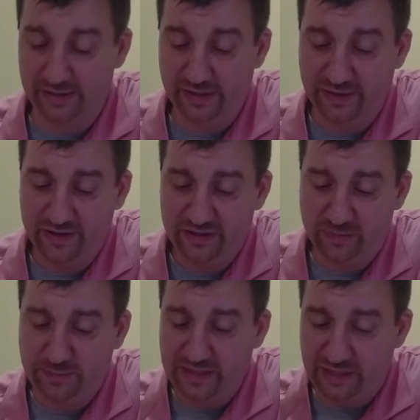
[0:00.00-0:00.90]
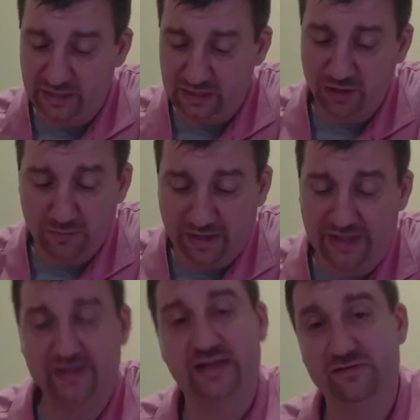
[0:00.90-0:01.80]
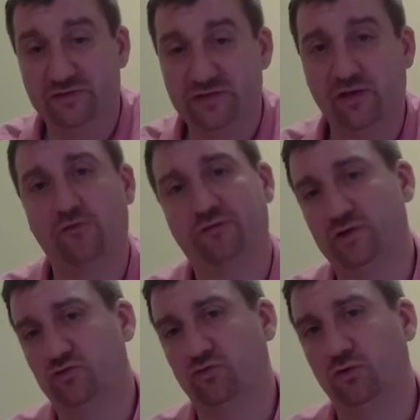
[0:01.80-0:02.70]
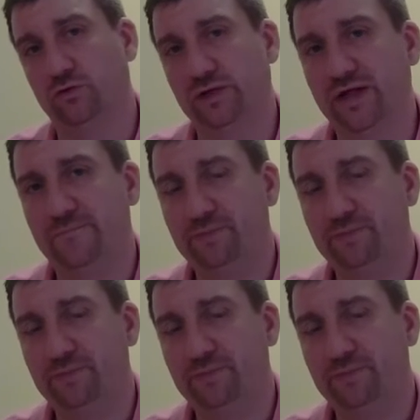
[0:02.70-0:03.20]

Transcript: He says, be clear-minded and self-controlled.